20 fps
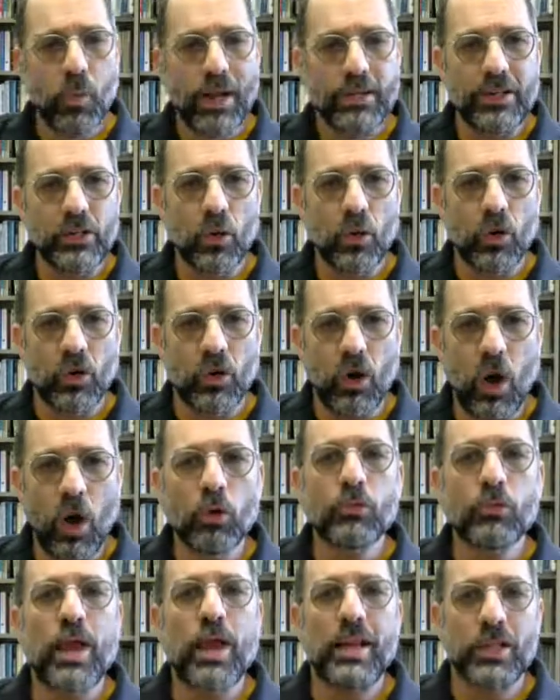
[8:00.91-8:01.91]
when you're
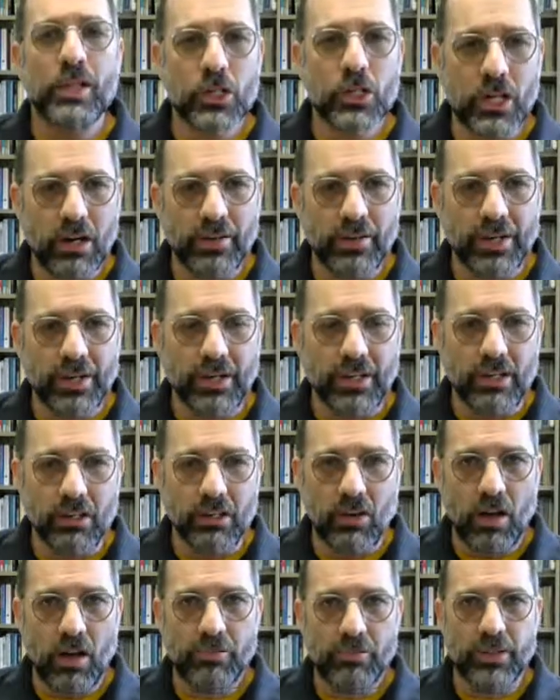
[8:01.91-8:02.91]
already sharing it
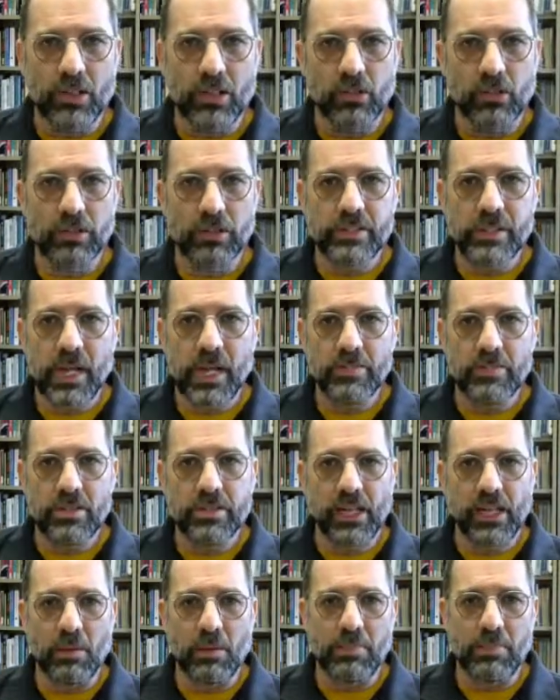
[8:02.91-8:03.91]
are often a good time to
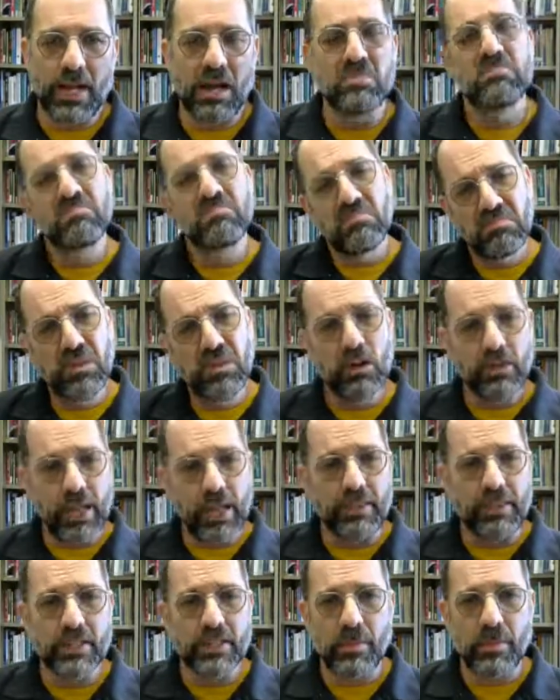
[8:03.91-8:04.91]
think about,
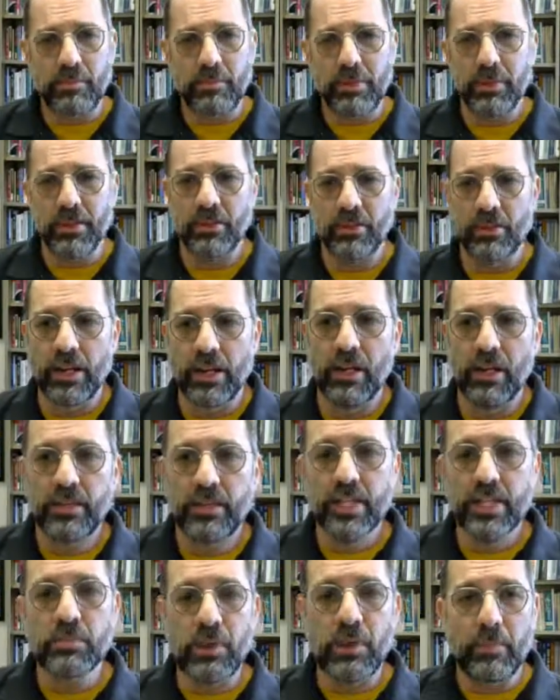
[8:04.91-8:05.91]
okay, this might be
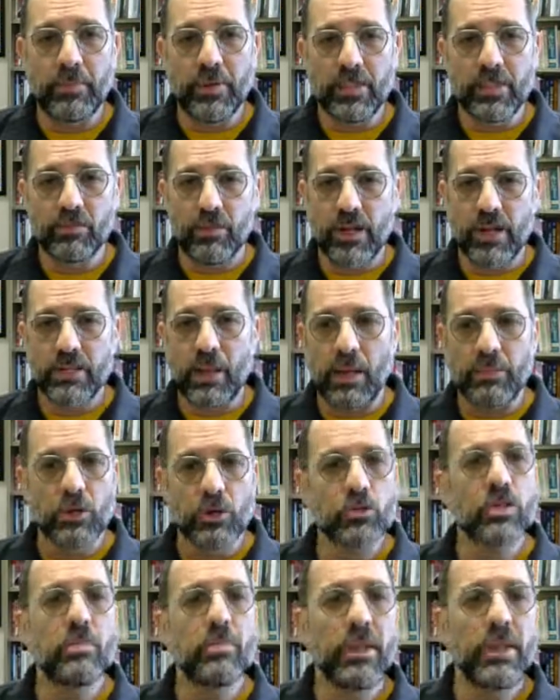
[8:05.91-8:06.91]
the right time.
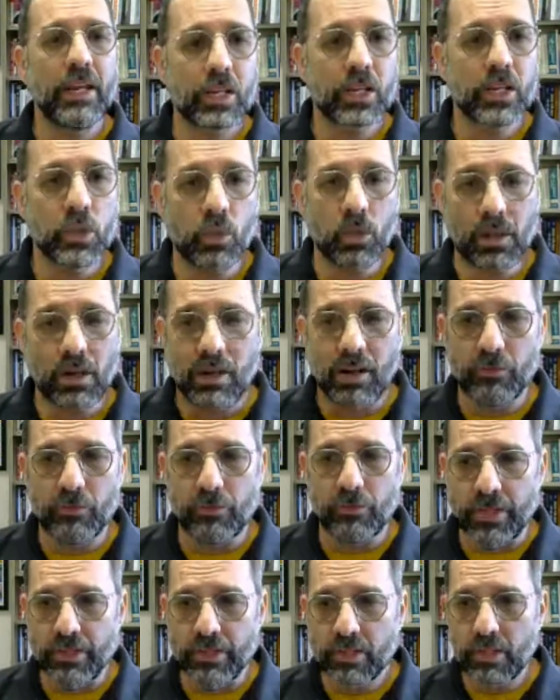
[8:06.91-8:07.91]
You're submitting it to a
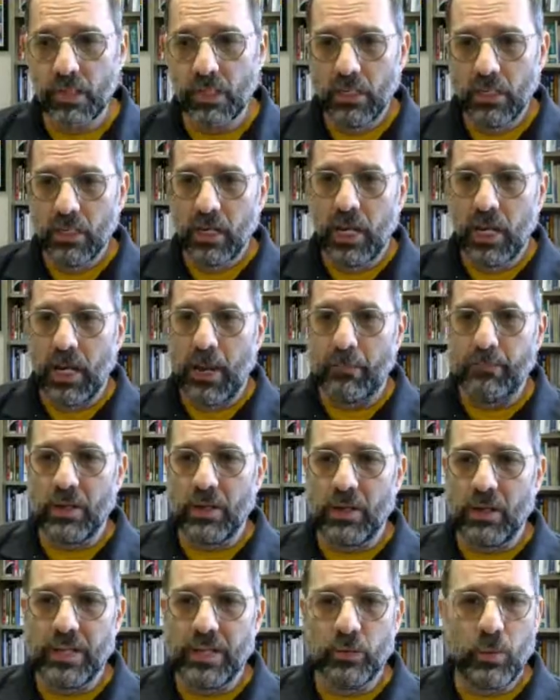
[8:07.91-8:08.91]
conference,
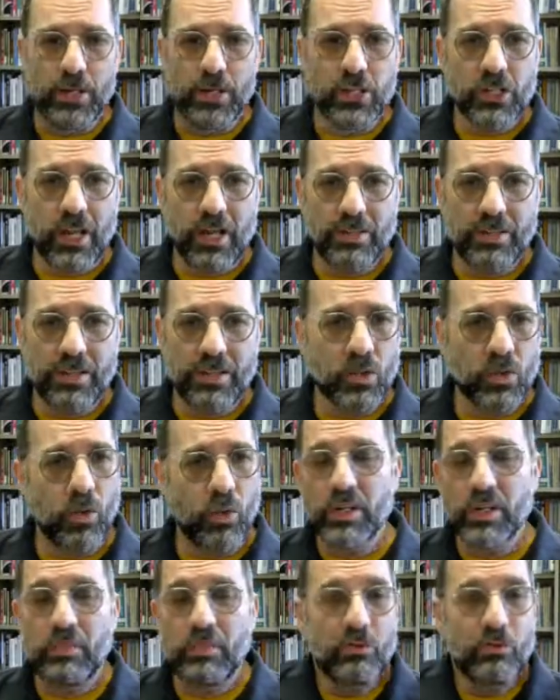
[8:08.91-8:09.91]
in which case it's
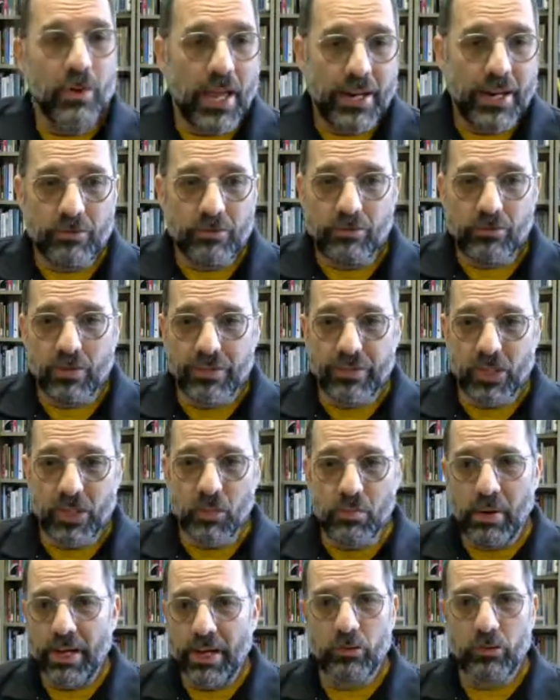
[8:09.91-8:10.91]
going to be read and
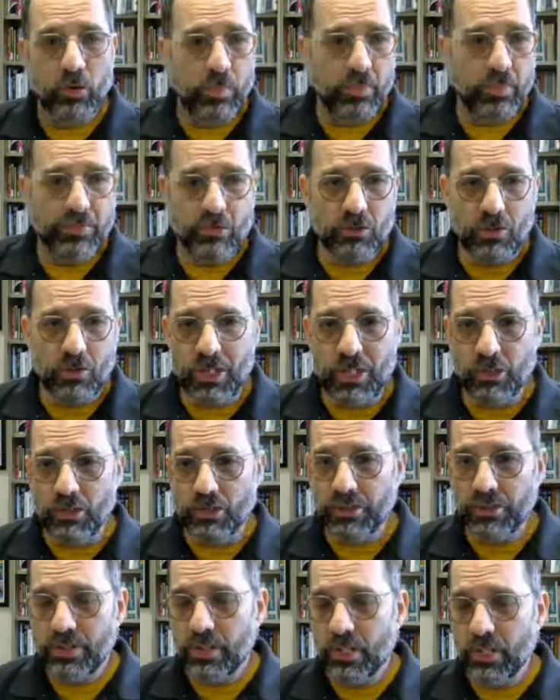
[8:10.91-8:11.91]
reviewed by a group of
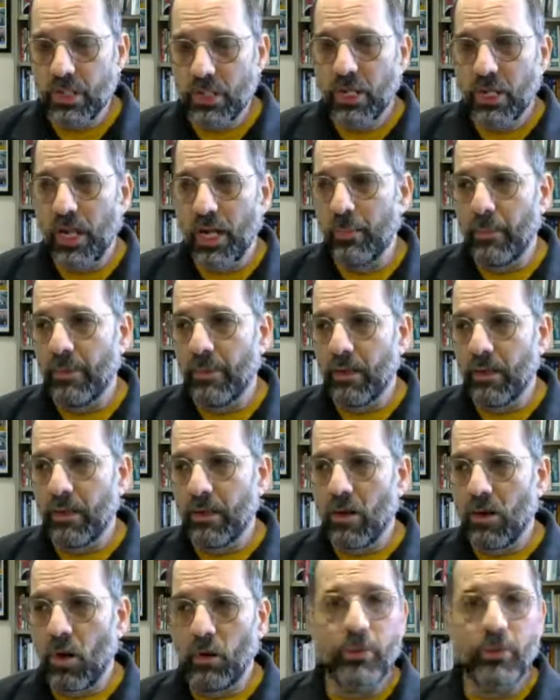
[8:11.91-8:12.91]
strangers
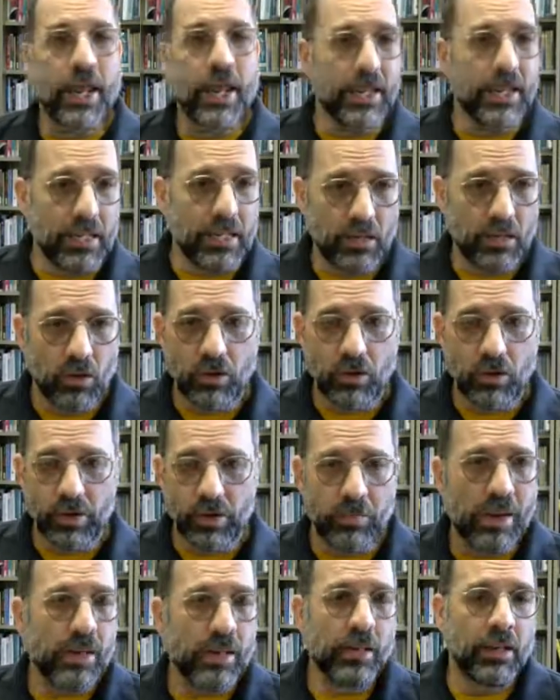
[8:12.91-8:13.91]
already,
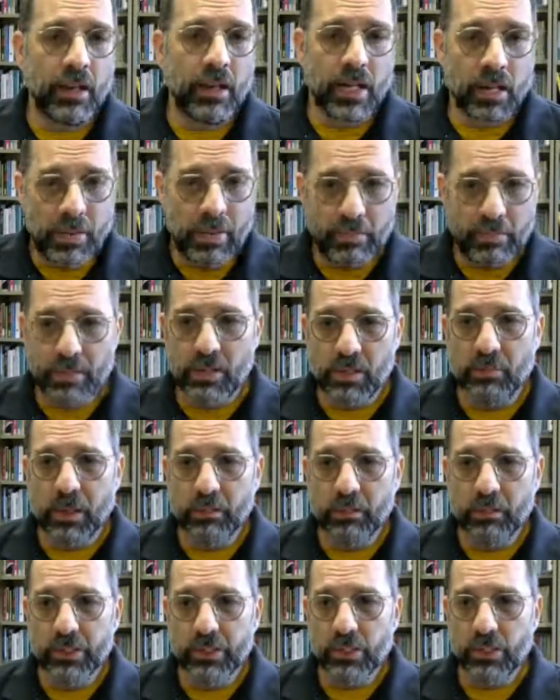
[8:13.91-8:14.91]
or you're making a commitment to
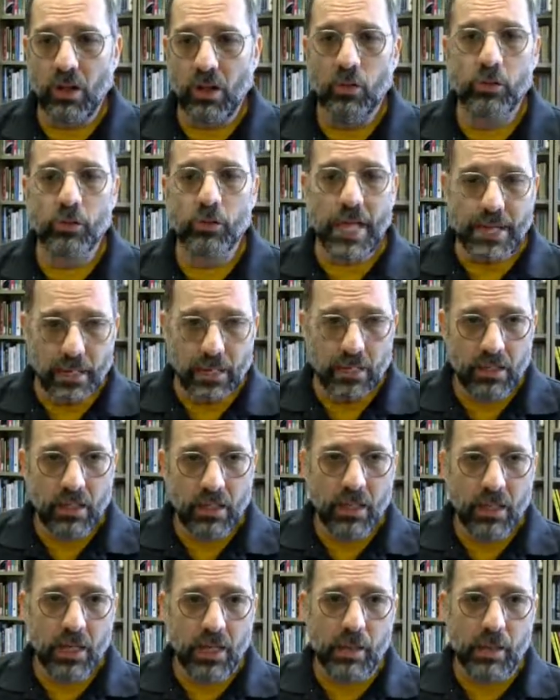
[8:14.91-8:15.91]
publish it already.
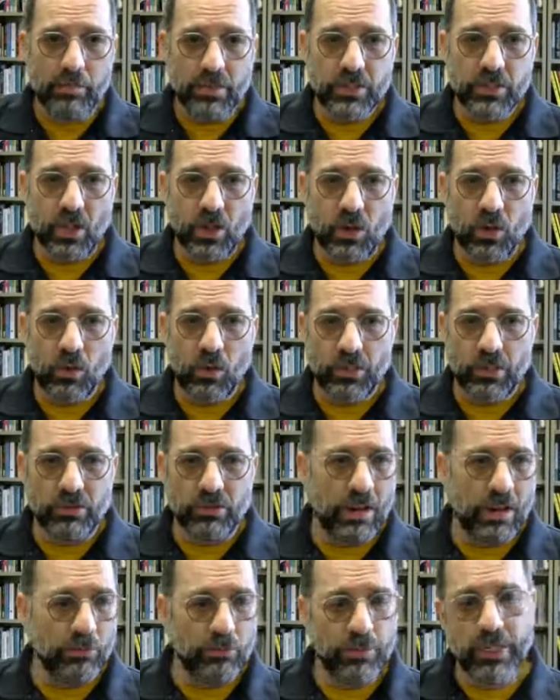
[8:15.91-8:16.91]
So
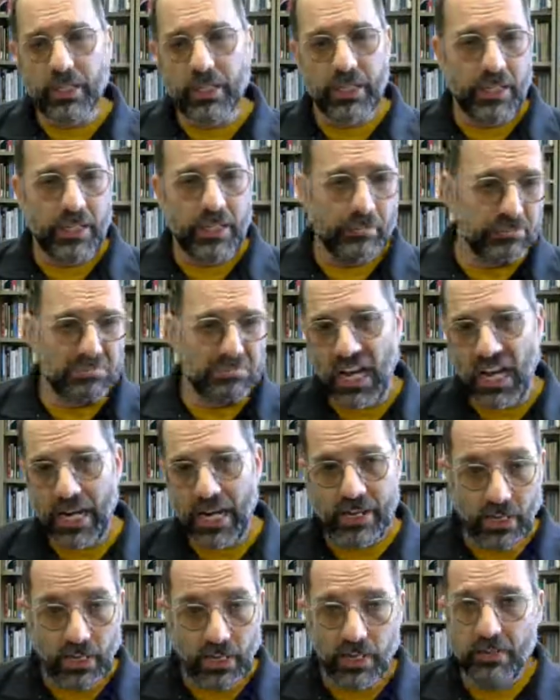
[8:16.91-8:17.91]
you're not really
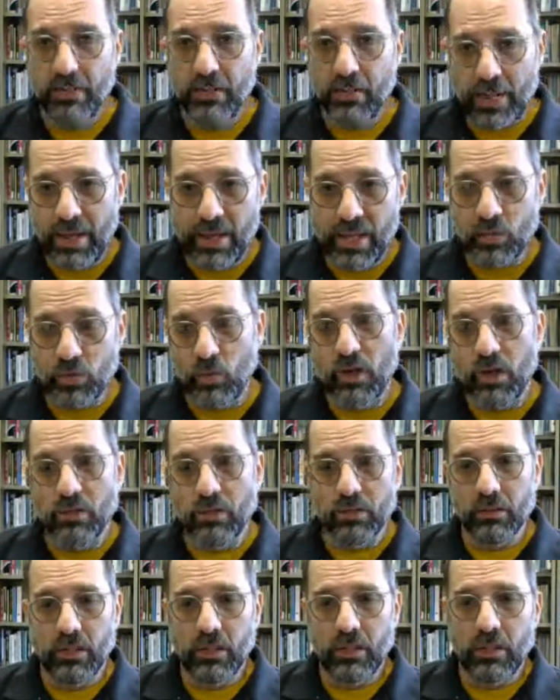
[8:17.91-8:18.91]
hiding it. You may as
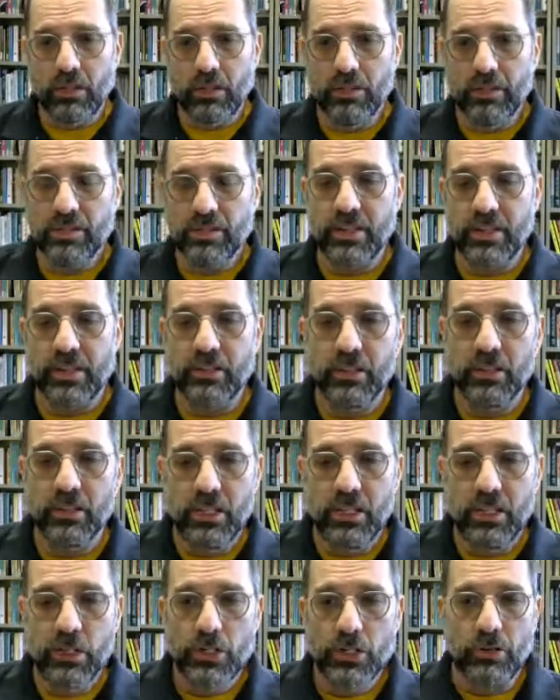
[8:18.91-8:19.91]
well
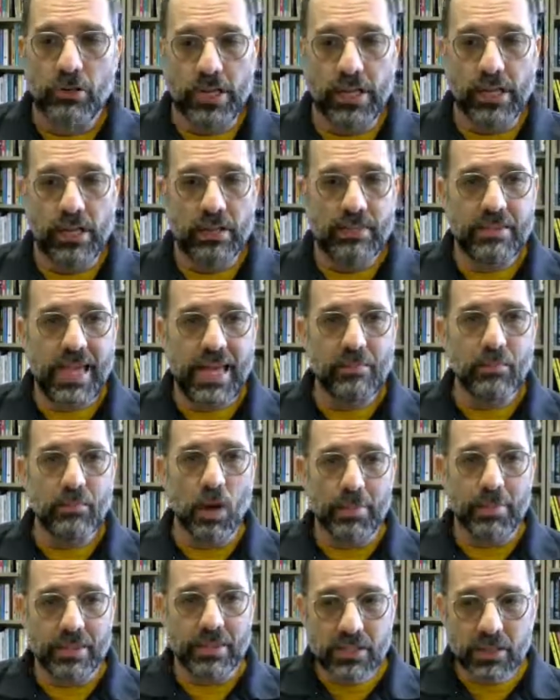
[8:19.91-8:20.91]
consider sharing it at that
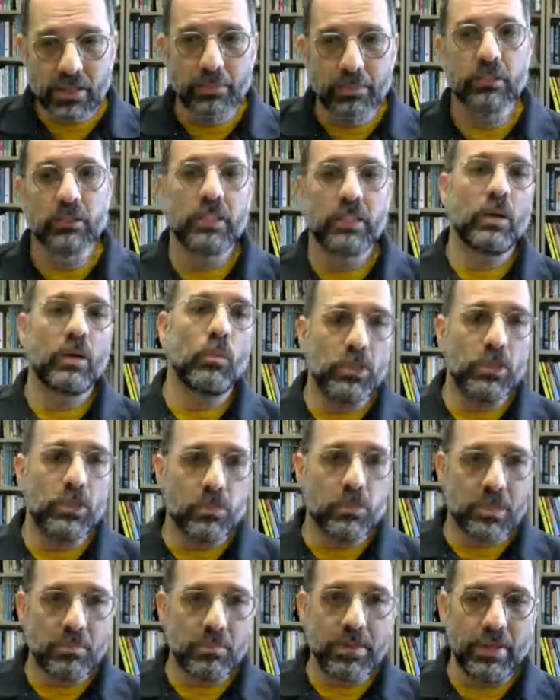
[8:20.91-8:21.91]
moment. Similarly, when
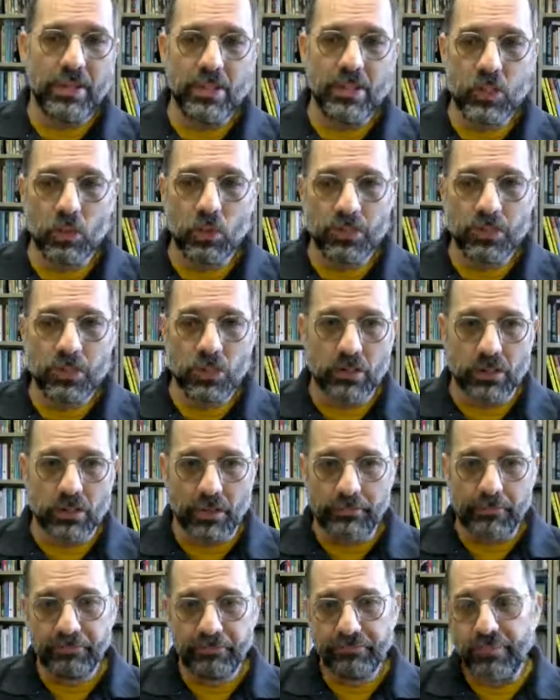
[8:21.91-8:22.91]
you submit it to a
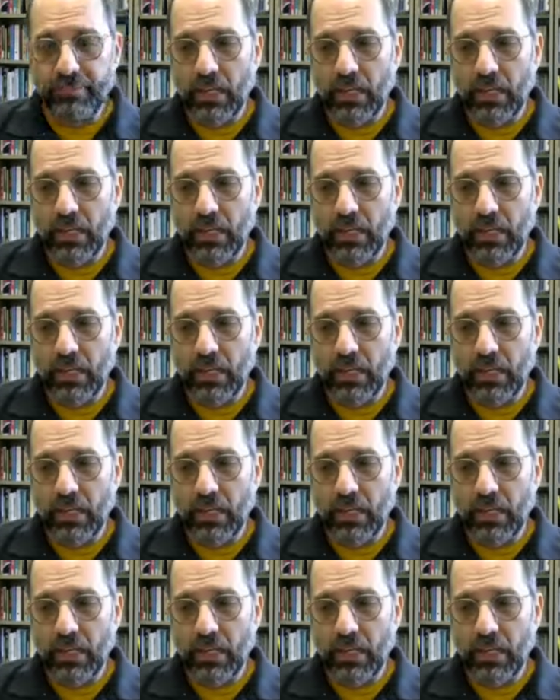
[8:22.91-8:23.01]
journal.